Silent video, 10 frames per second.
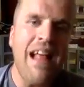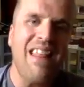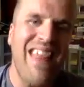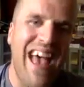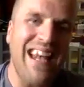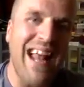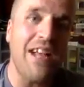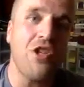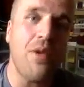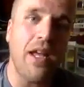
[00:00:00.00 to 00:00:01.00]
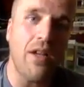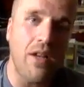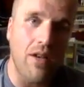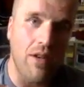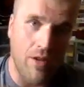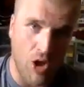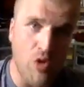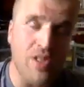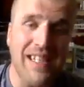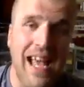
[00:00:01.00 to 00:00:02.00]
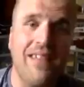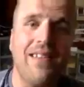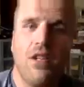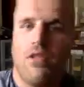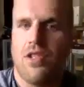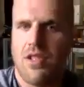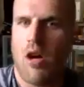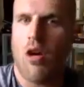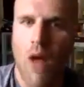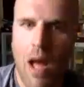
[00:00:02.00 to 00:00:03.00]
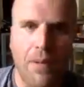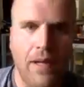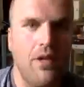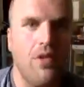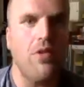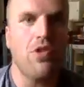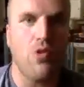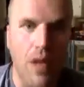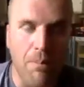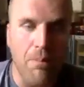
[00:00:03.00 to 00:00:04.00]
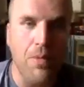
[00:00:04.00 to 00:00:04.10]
Then as you get used to that, then you just start repping. You do shrimp.